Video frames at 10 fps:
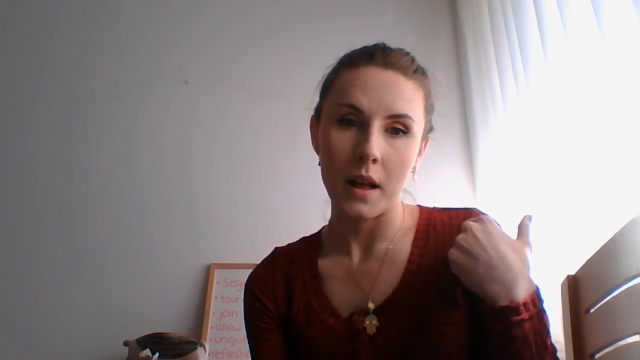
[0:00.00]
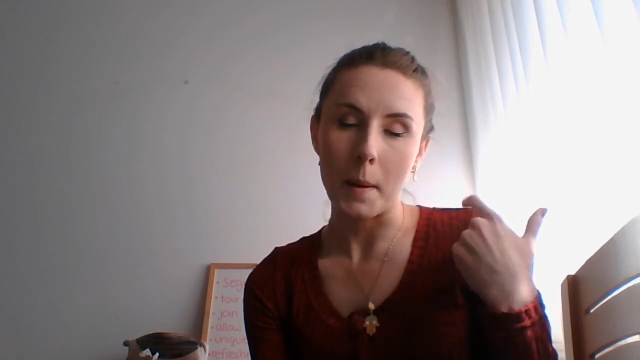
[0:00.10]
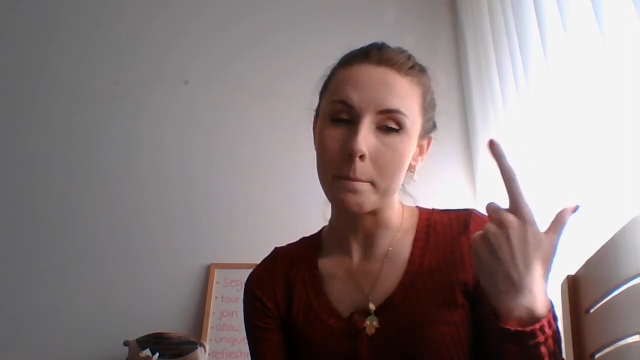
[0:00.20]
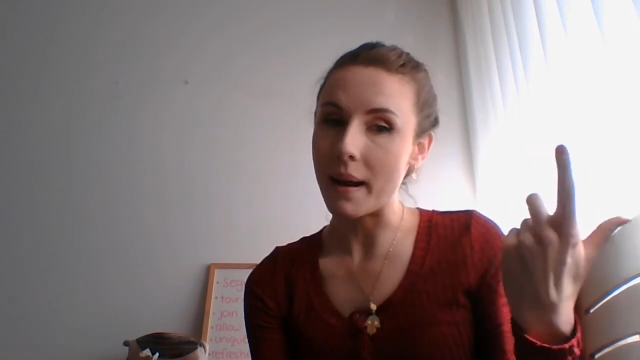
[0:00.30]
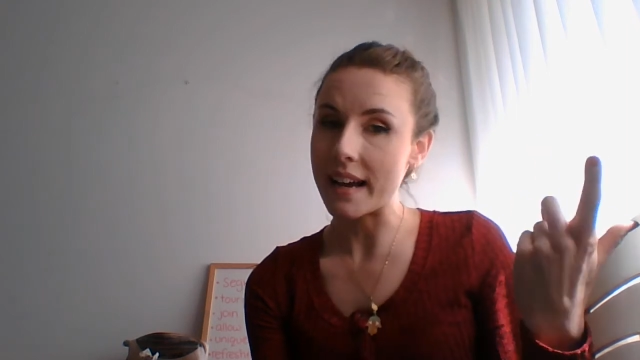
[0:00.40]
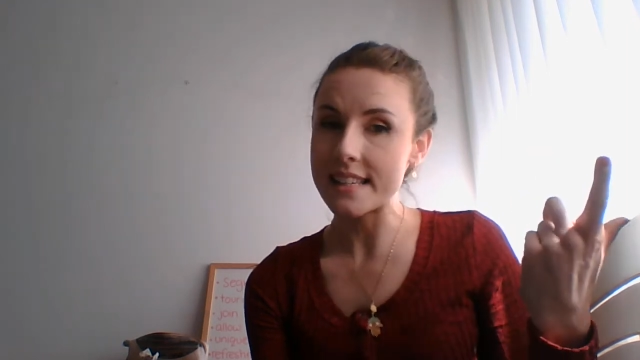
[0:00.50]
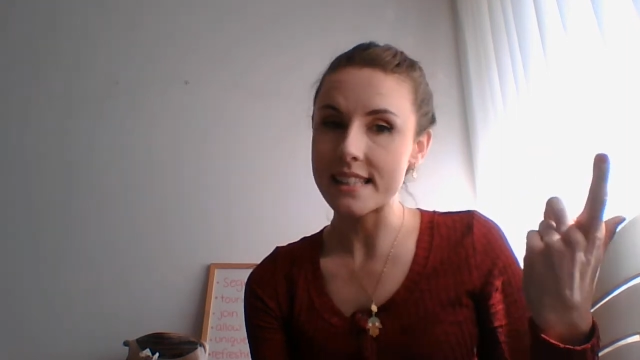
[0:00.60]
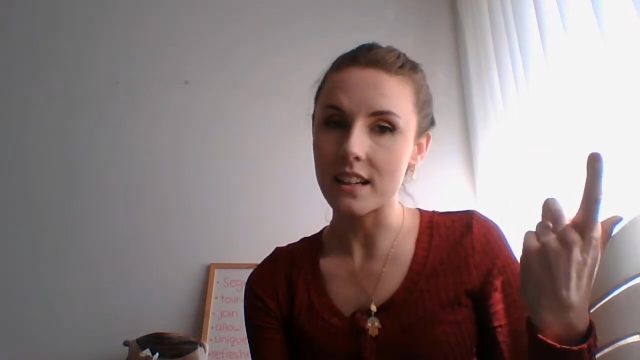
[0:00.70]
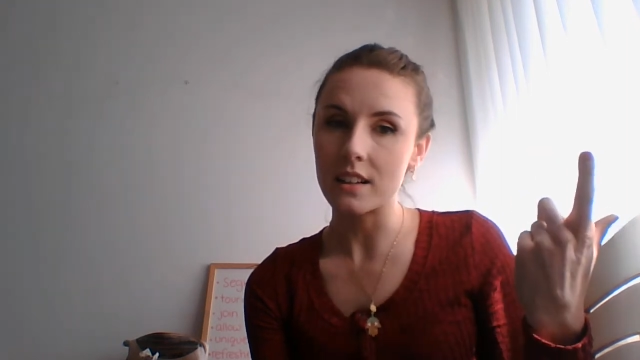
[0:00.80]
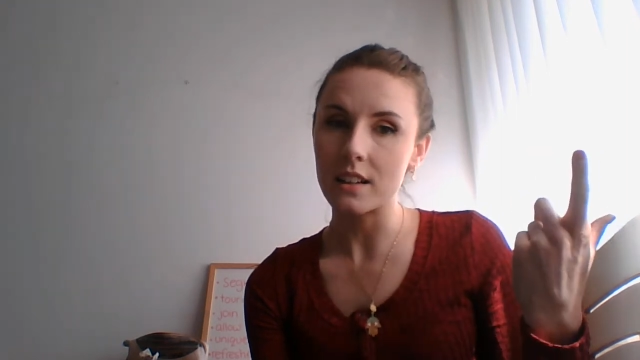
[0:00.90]
a
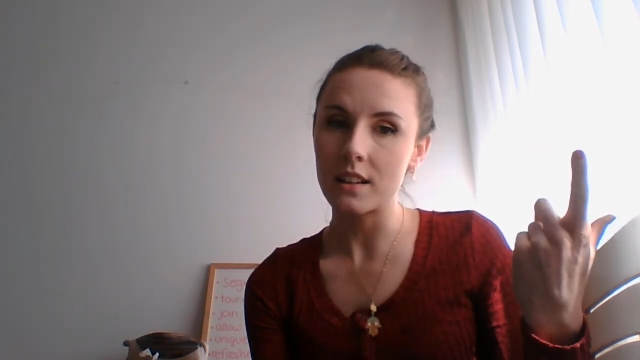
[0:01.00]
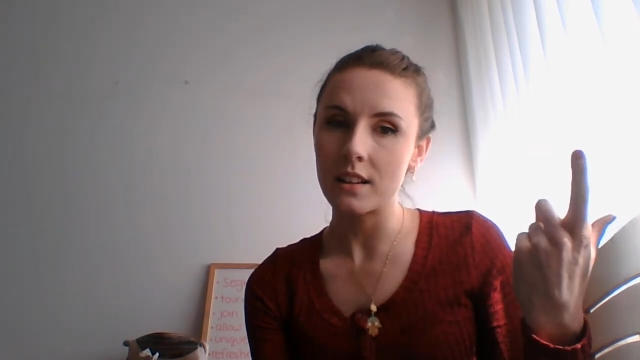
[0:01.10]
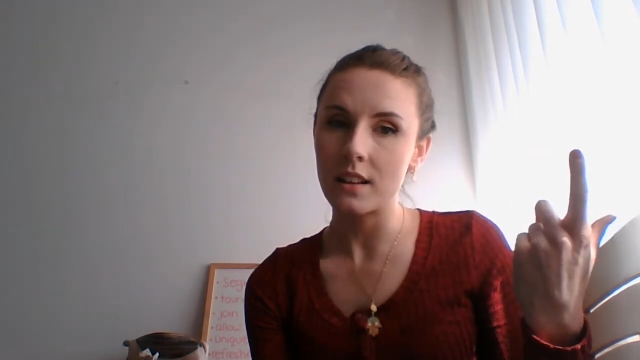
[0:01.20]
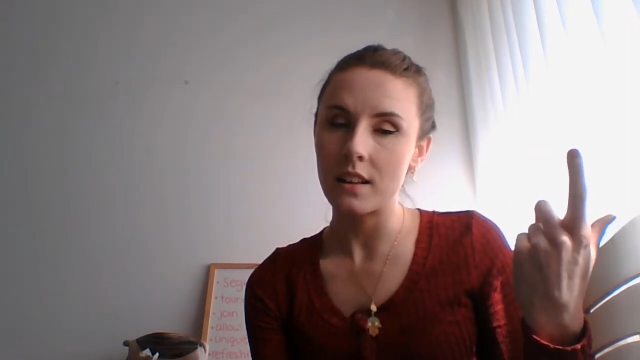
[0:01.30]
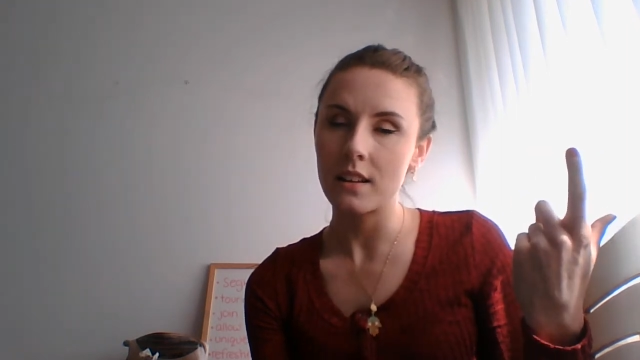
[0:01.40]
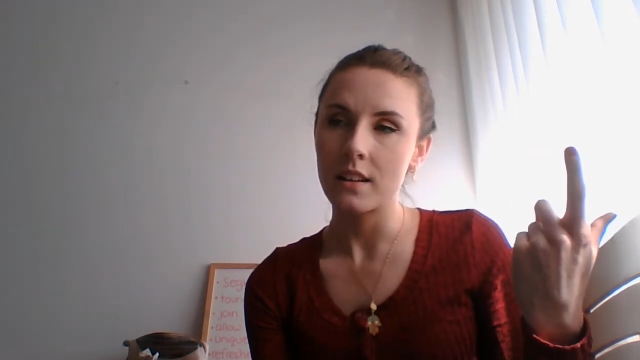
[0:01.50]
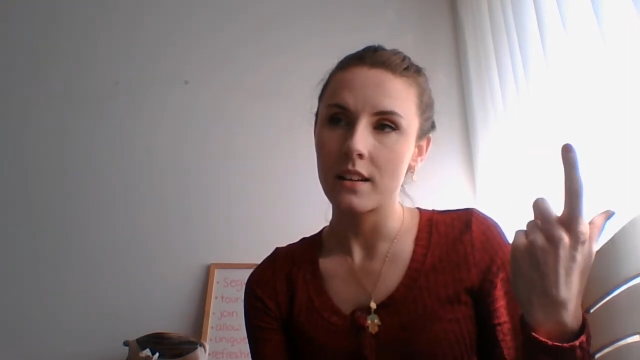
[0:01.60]
bicycle,